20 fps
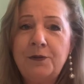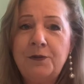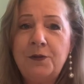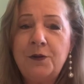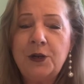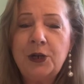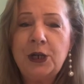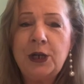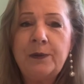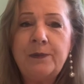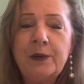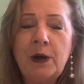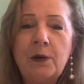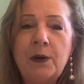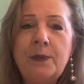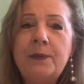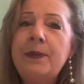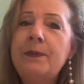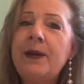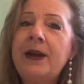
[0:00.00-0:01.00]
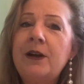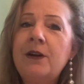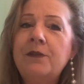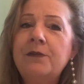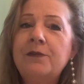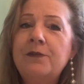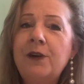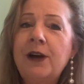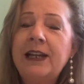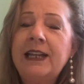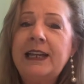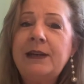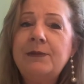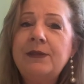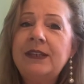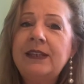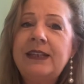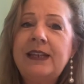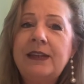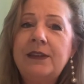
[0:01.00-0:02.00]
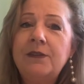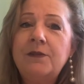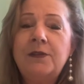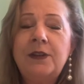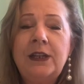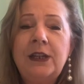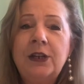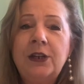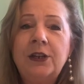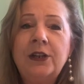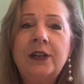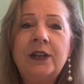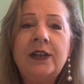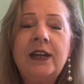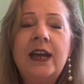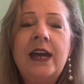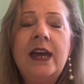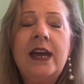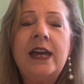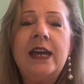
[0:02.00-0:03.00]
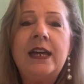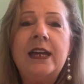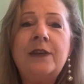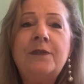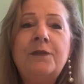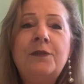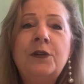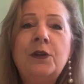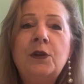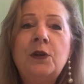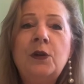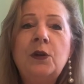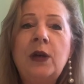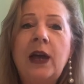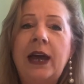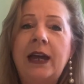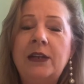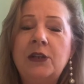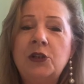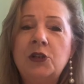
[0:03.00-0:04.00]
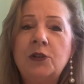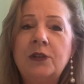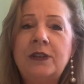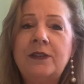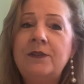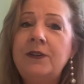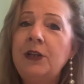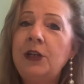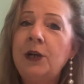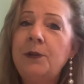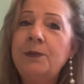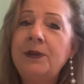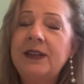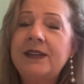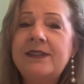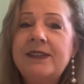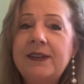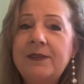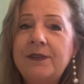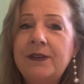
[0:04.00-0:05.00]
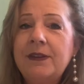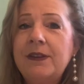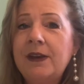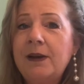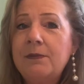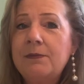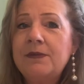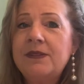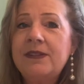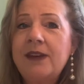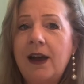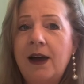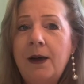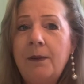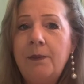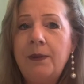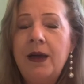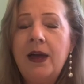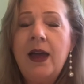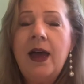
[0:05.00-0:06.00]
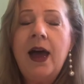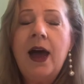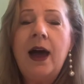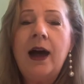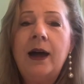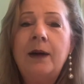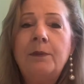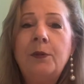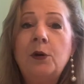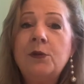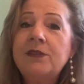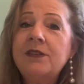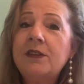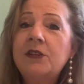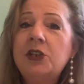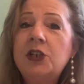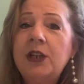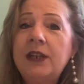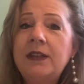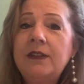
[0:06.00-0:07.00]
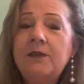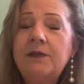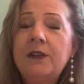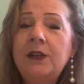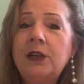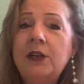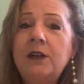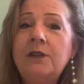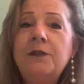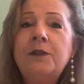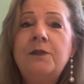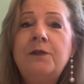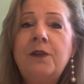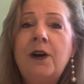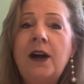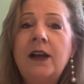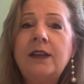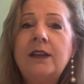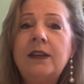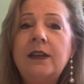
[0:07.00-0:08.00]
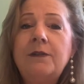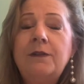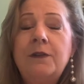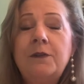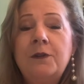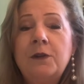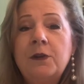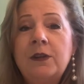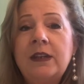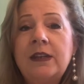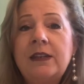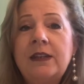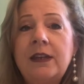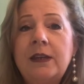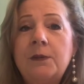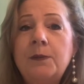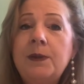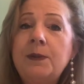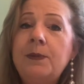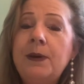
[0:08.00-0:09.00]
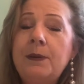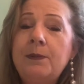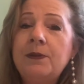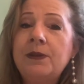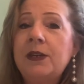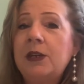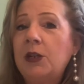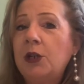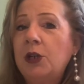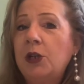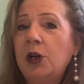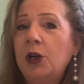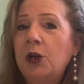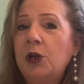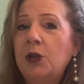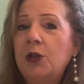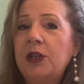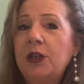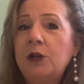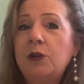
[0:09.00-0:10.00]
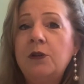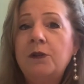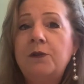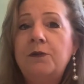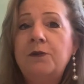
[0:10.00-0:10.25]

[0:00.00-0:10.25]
for you. I will be back on Friday with another video. If you enjoyed the video, please give it a thumbs up. Also share the video if you feel that there'll be people that you know that could